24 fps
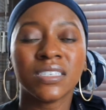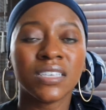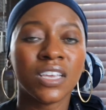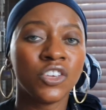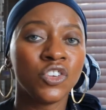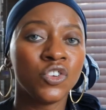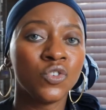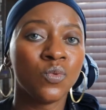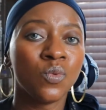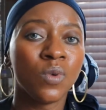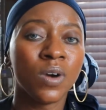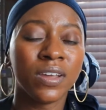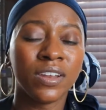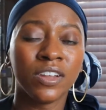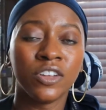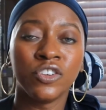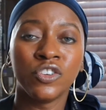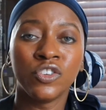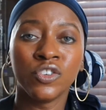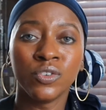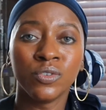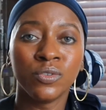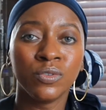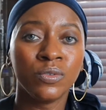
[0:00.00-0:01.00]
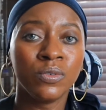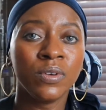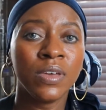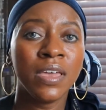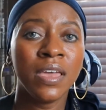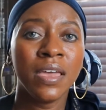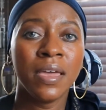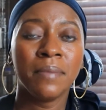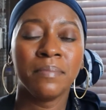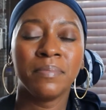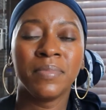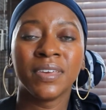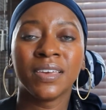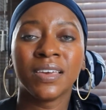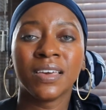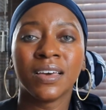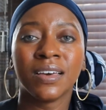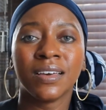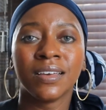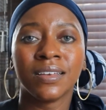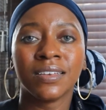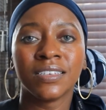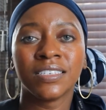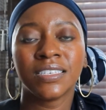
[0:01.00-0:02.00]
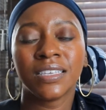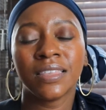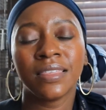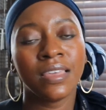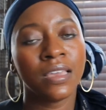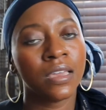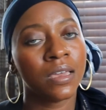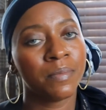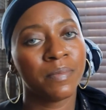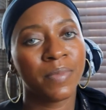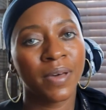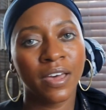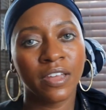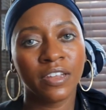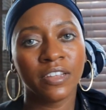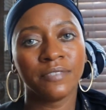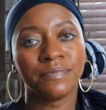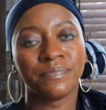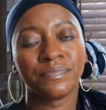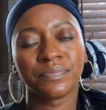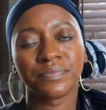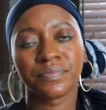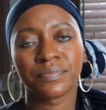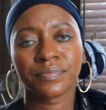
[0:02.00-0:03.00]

that you want to do, because think about it.